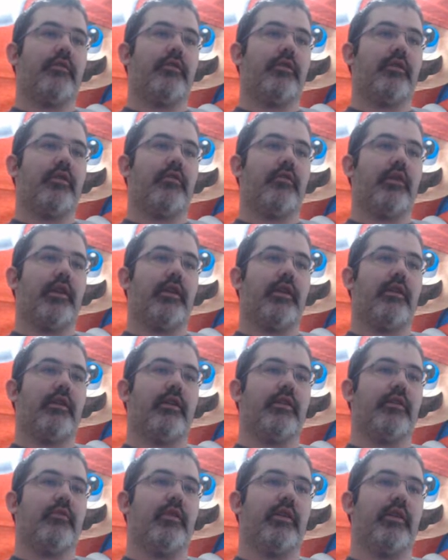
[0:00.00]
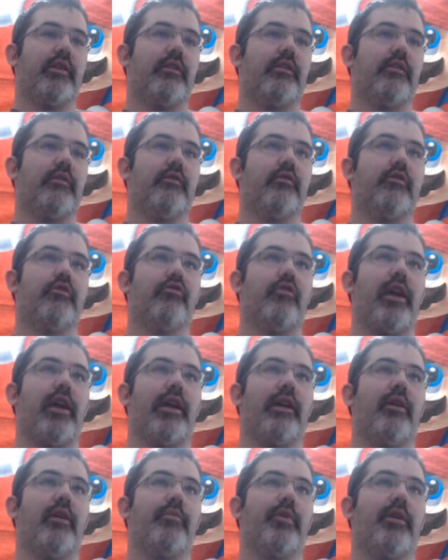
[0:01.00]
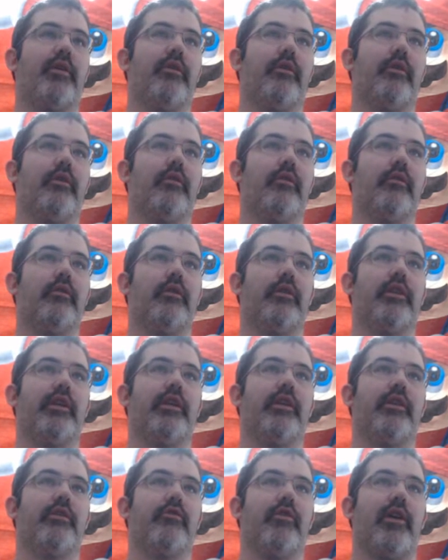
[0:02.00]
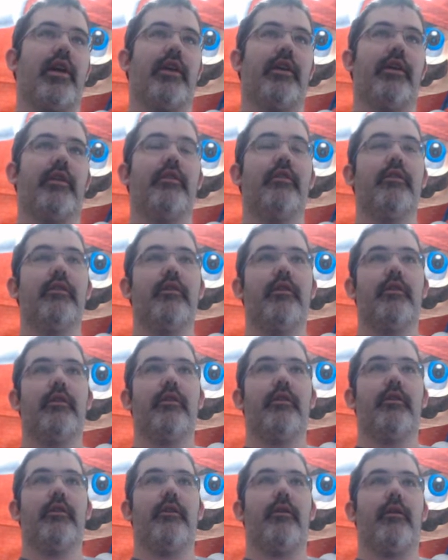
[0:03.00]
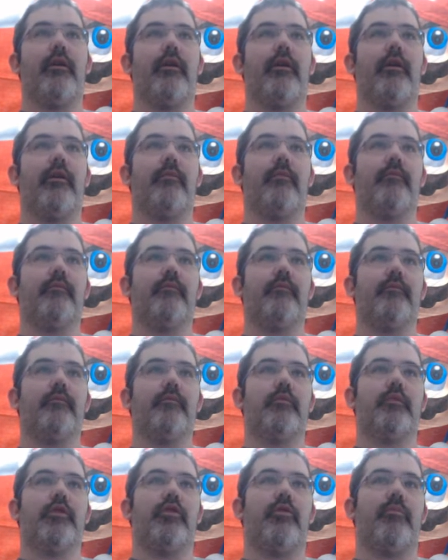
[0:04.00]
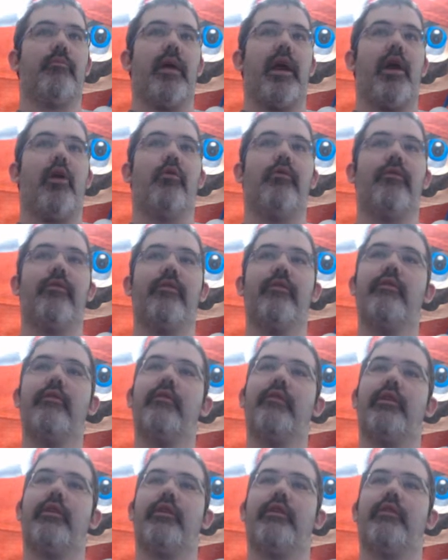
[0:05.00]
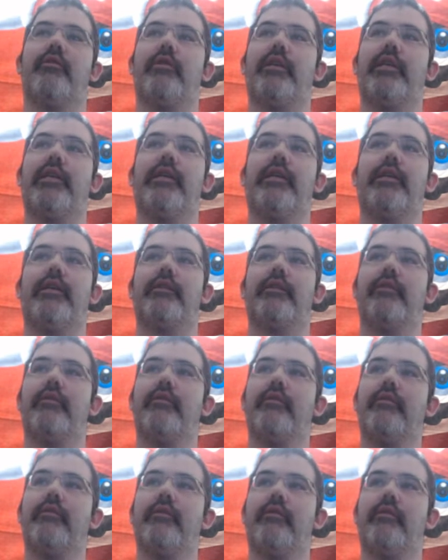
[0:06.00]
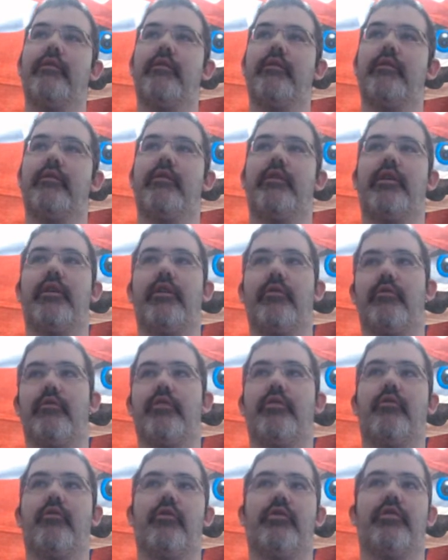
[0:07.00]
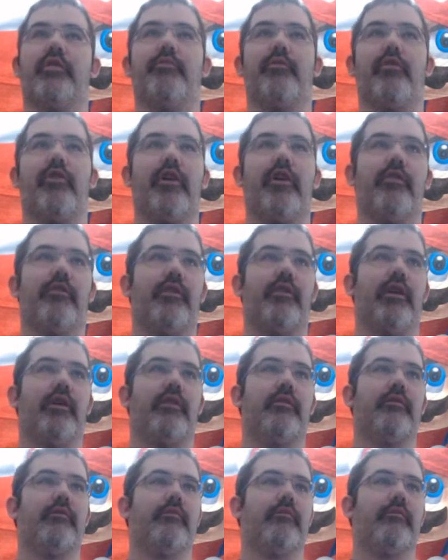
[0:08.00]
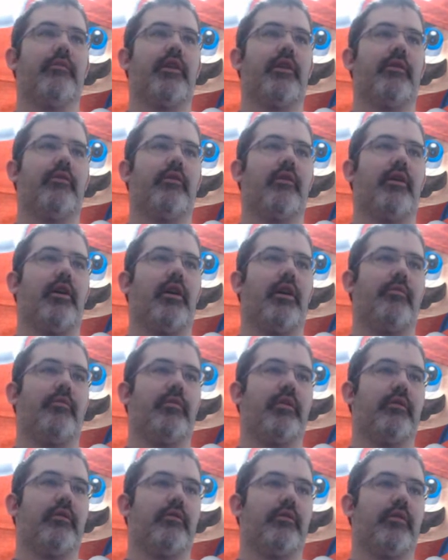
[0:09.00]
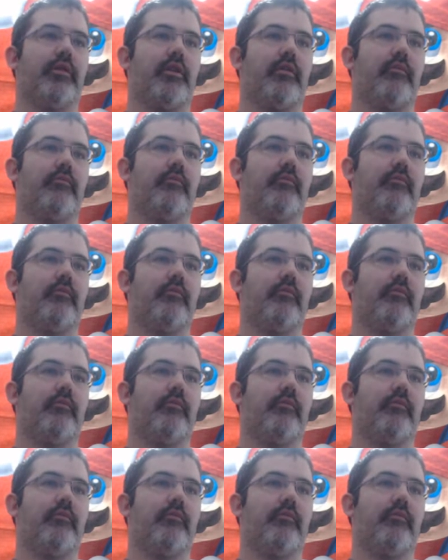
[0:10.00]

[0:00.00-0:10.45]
So like this, we can drag it up here, click and drag it to your mouth, and then he'll eat it, and it restores some of your health. Not a lot, but some.